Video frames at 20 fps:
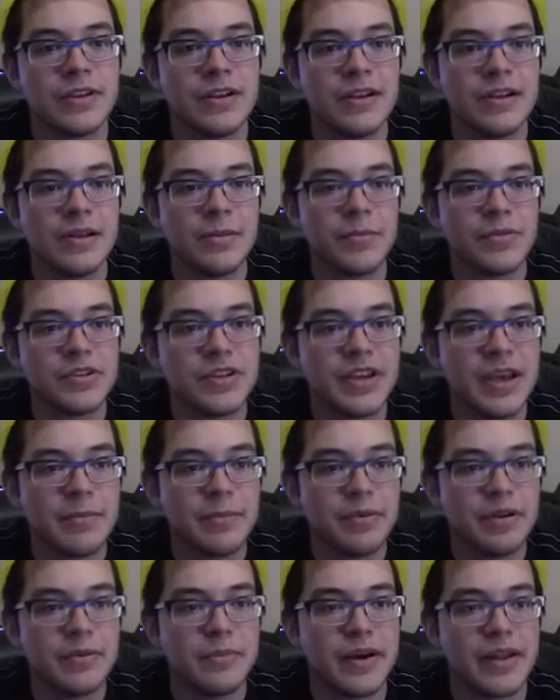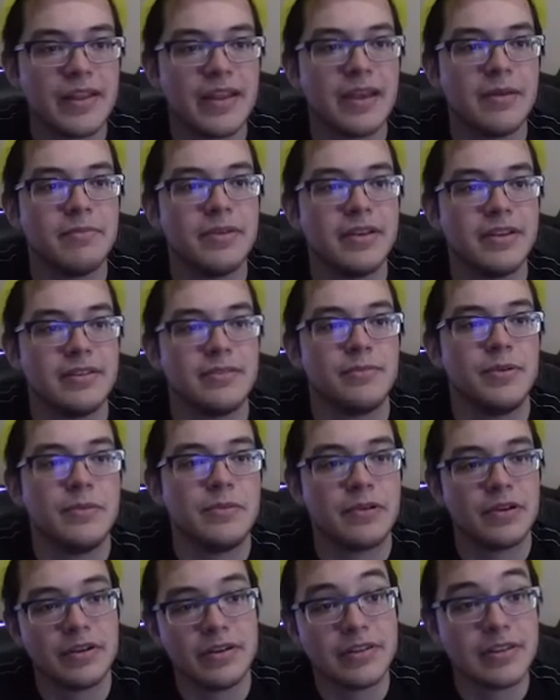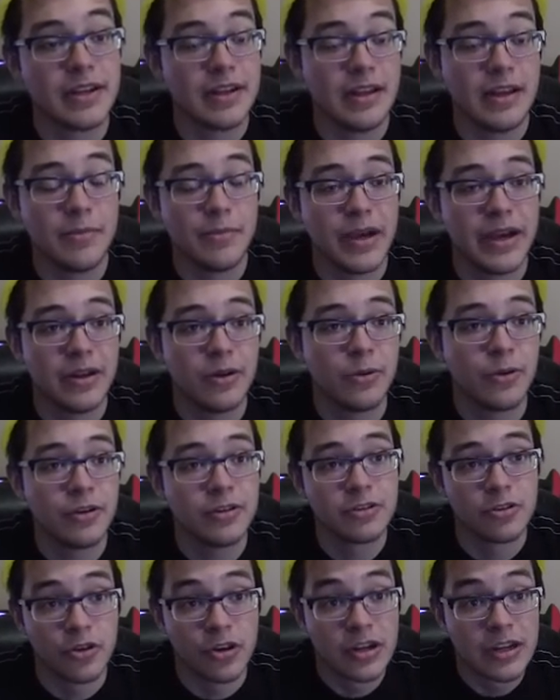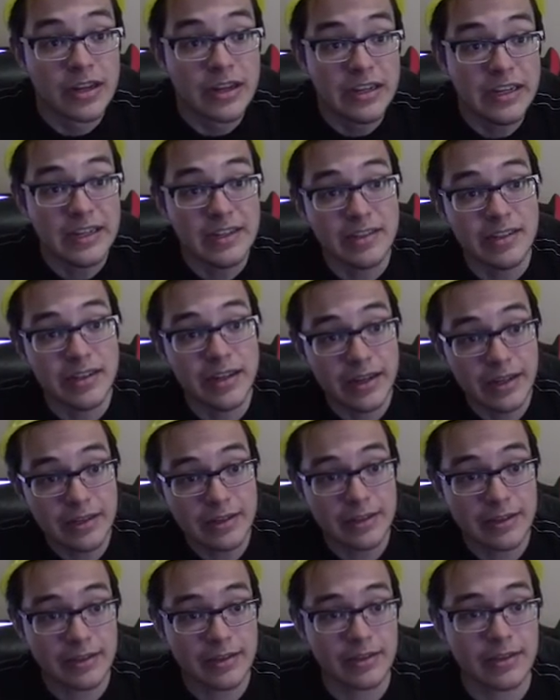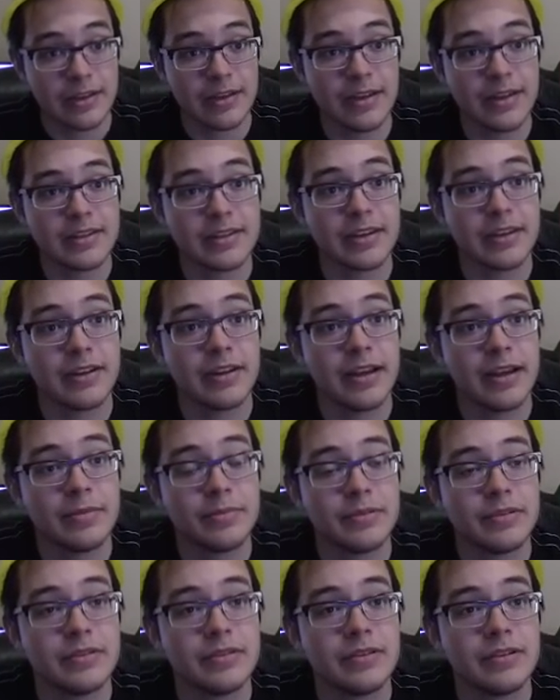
but you can't put them online because people are gonna say like bad words or D's nuts, and that's not gonna happen.